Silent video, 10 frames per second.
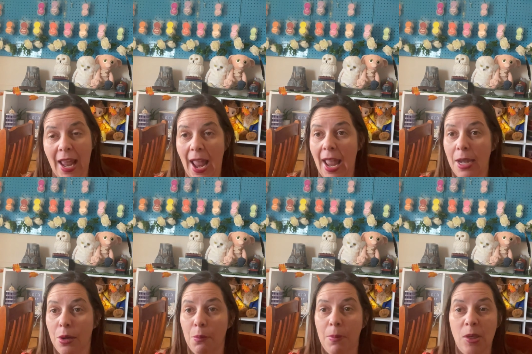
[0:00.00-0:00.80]
and
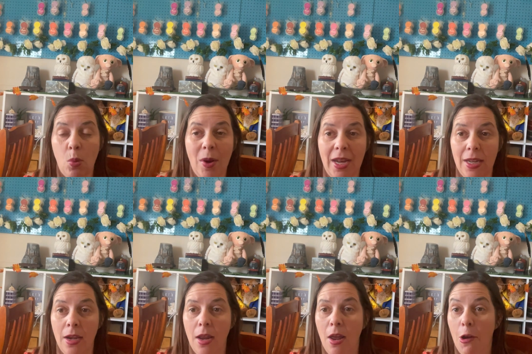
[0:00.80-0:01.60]
between
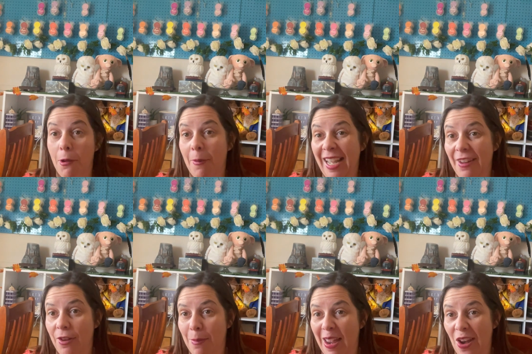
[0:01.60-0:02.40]
where we live in
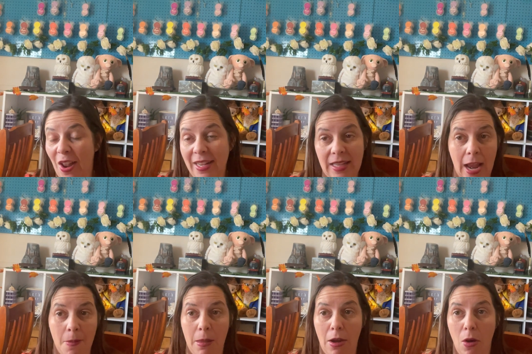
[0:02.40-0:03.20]
Mount Isa and
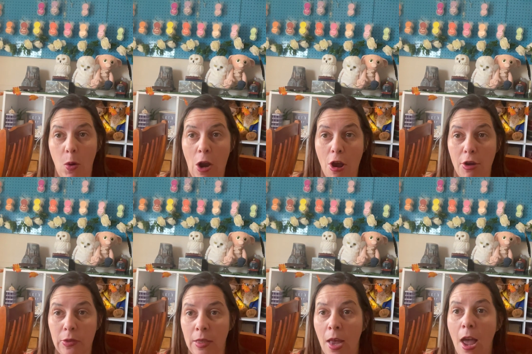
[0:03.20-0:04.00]
the Gold Coast